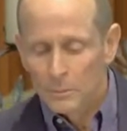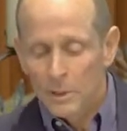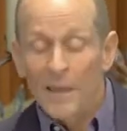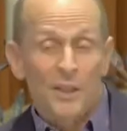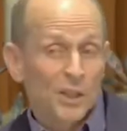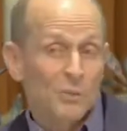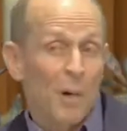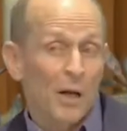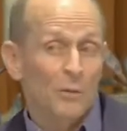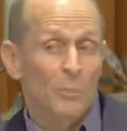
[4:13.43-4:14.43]
And this is
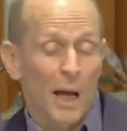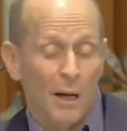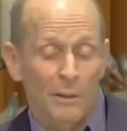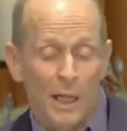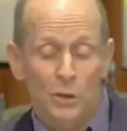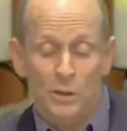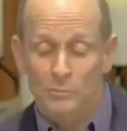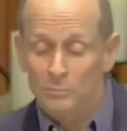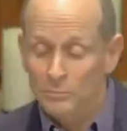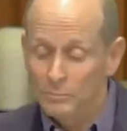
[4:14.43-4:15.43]
modeled by our
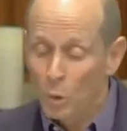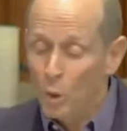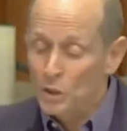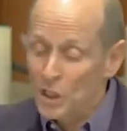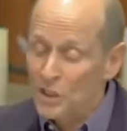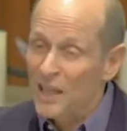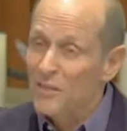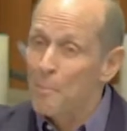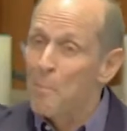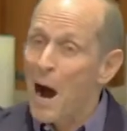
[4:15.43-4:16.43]
nation, which is in
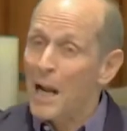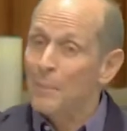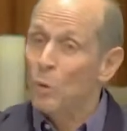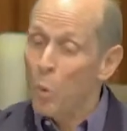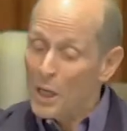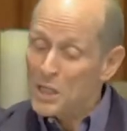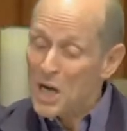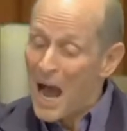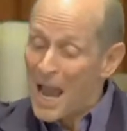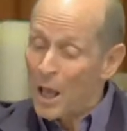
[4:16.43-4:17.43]
the bottom
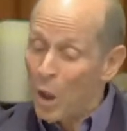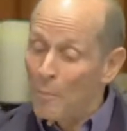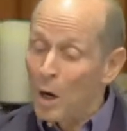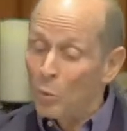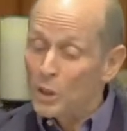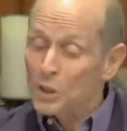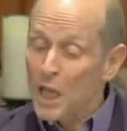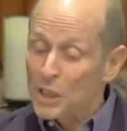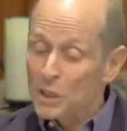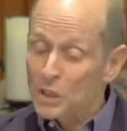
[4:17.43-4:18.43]
quintile among rich
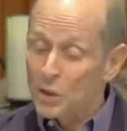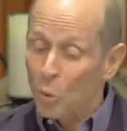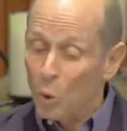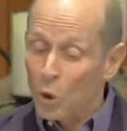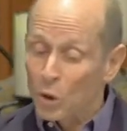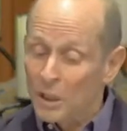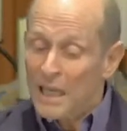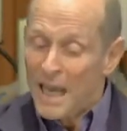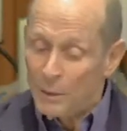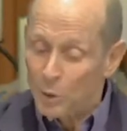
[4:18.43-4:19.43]
nations in the world
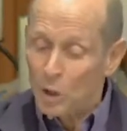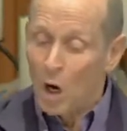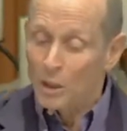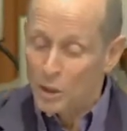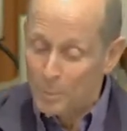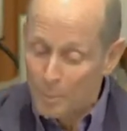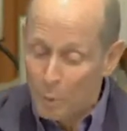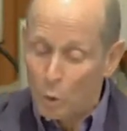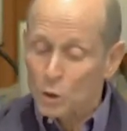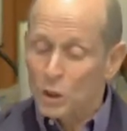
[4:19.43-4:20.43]
in regard to the
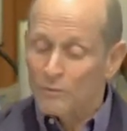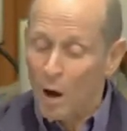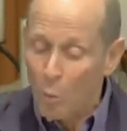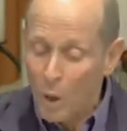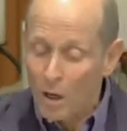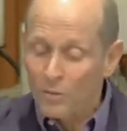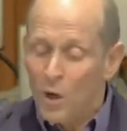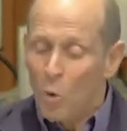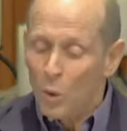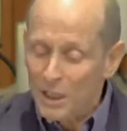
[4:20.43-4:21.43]
proportion of our
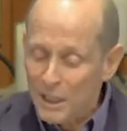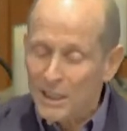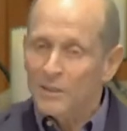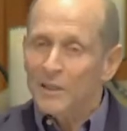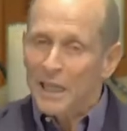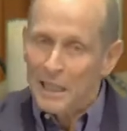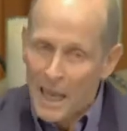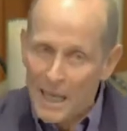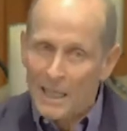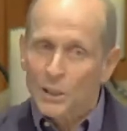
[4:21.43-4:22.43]
wealth we give in
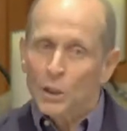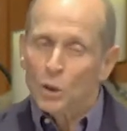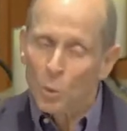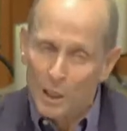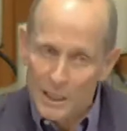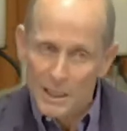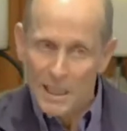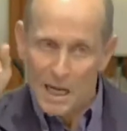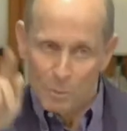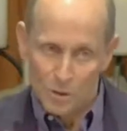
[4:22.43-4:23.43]
aid to our needy
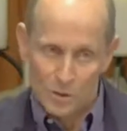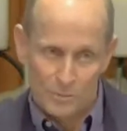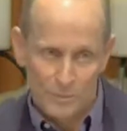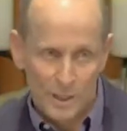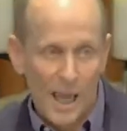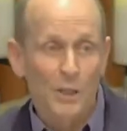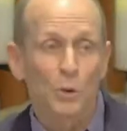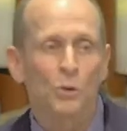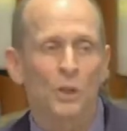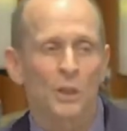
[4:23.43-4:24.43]
neighbors. And
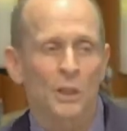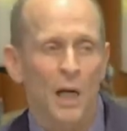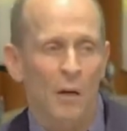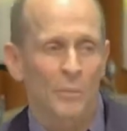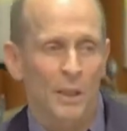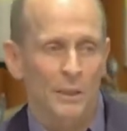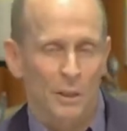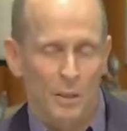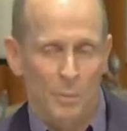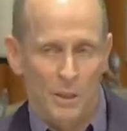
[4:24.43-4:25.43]
you should see our
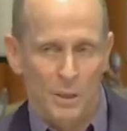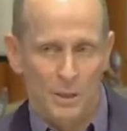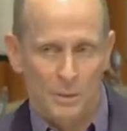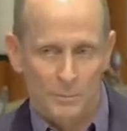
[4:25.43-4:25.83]
military budget.